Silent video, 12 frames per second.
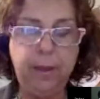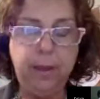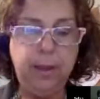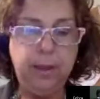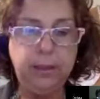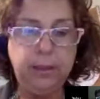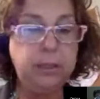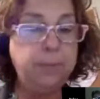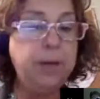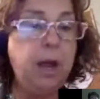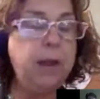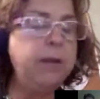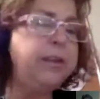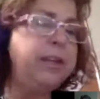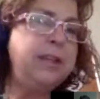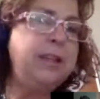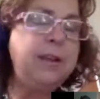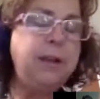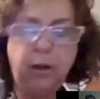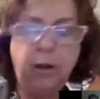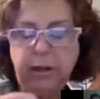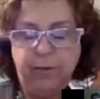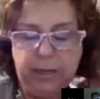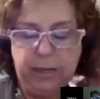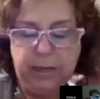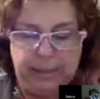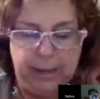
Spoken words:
sometimes I'll give you an example.